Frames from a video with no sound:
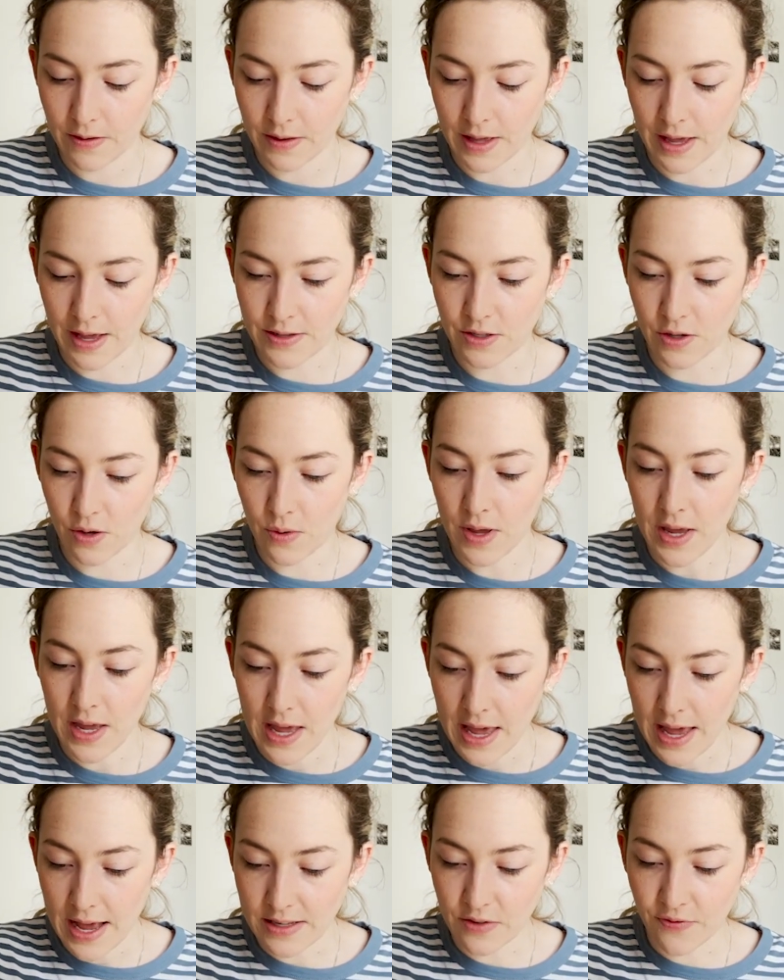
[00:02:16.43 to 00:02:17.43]
Okay, so
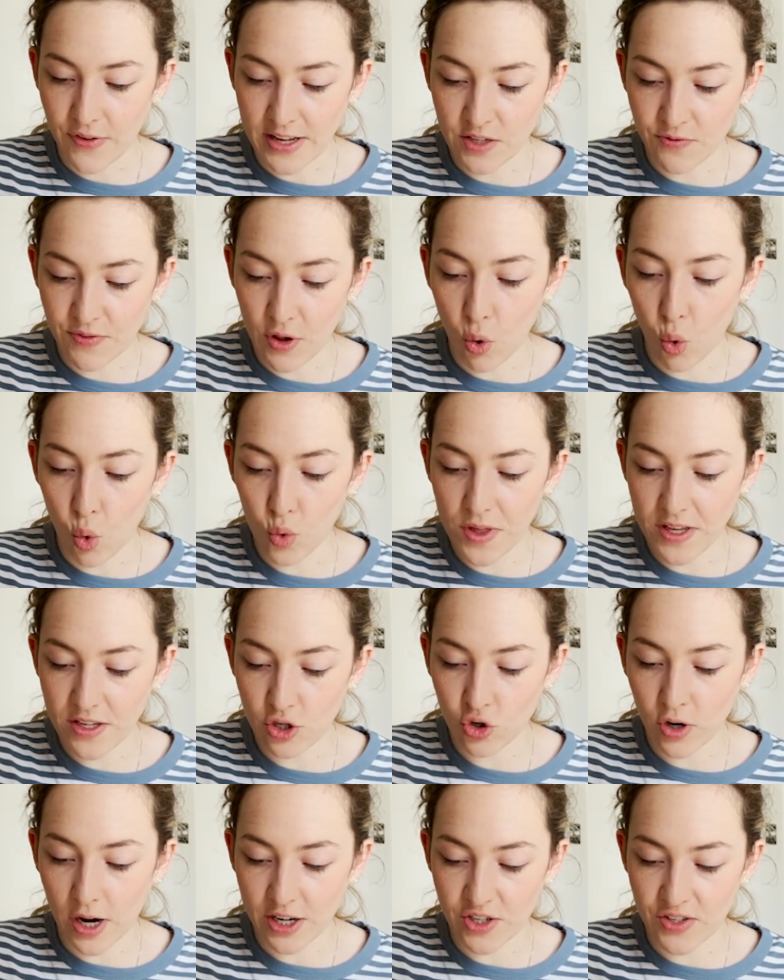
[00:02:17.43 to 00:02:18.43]
it's effectively all these
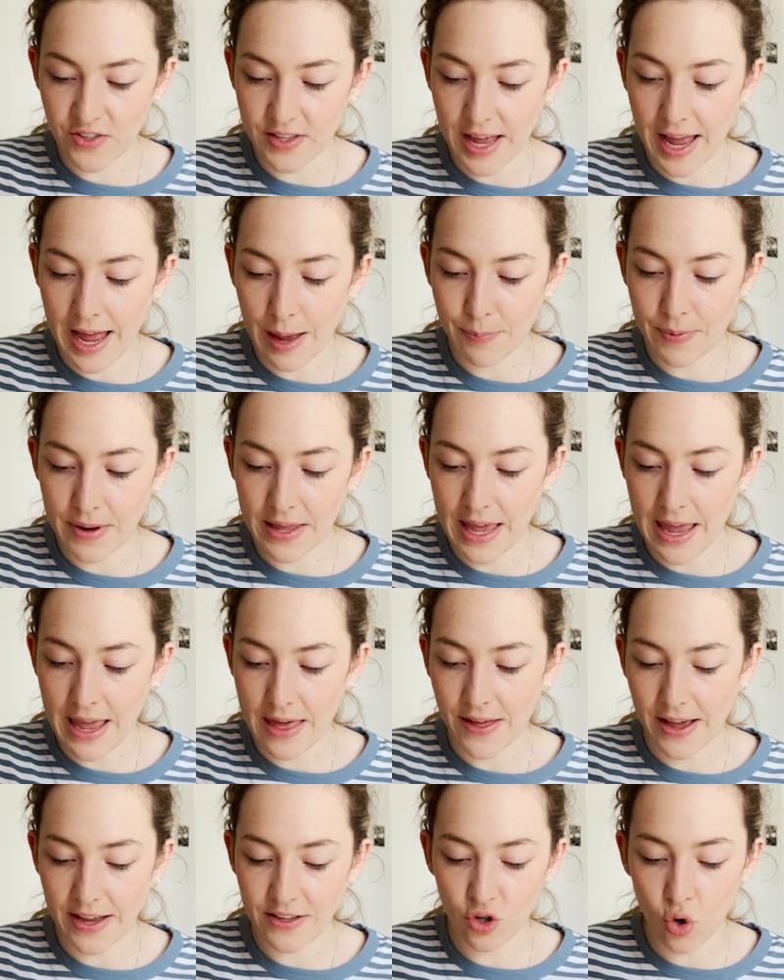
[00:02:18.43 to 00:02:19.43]
attractions that are happening here
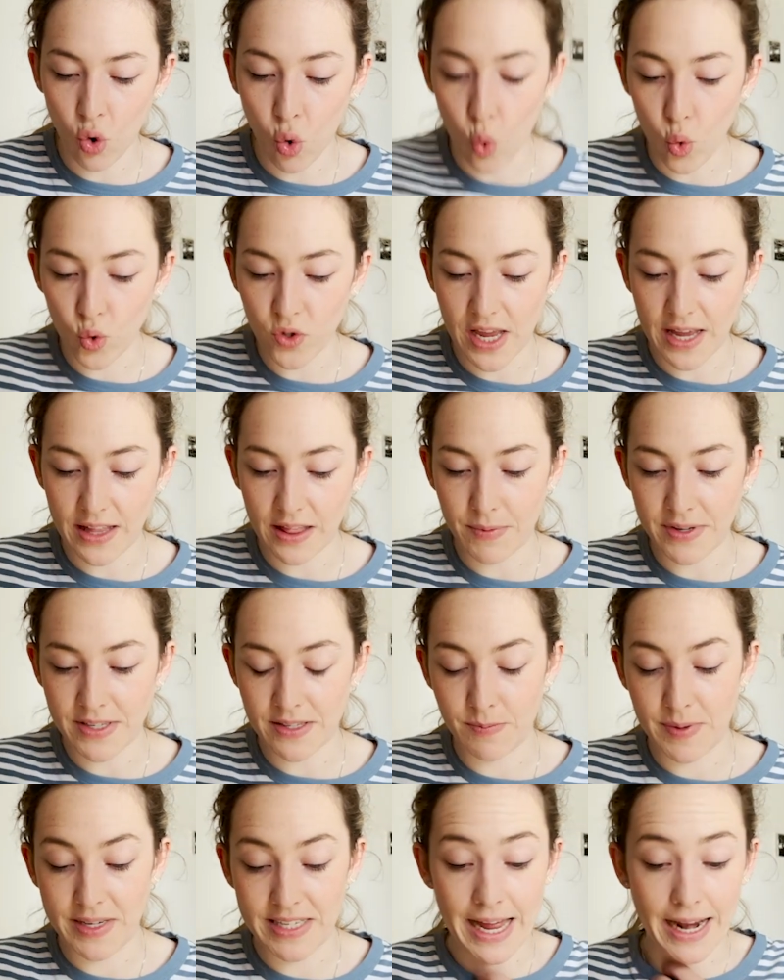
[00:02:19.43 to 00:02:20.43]
that is causing the
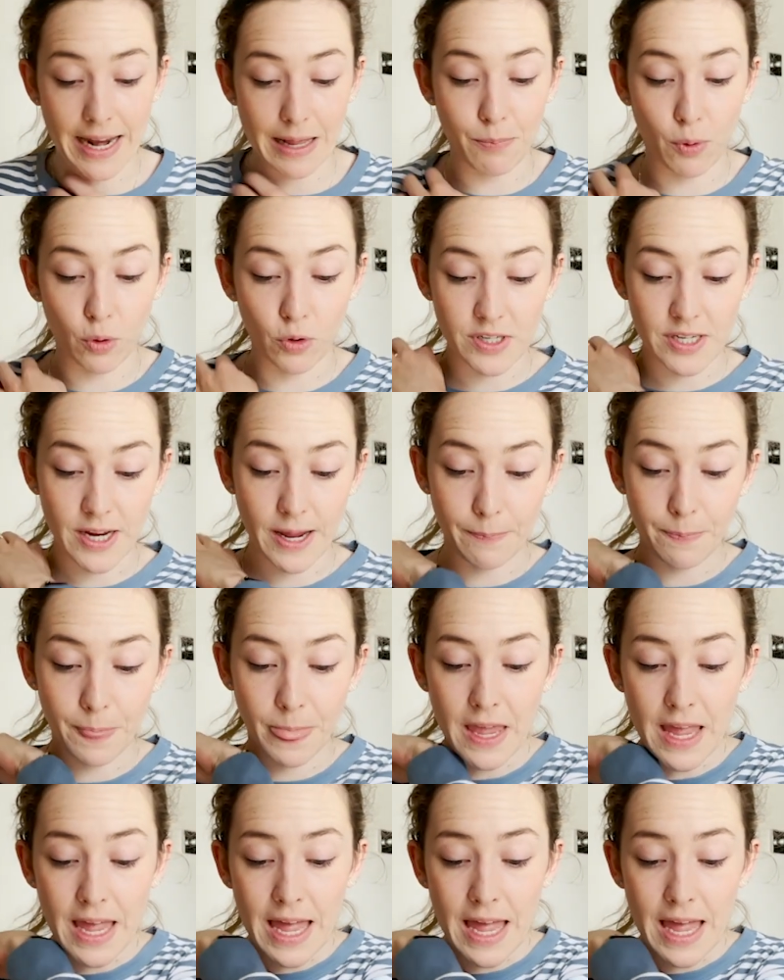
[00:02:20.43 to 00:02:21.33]
metallic bonding.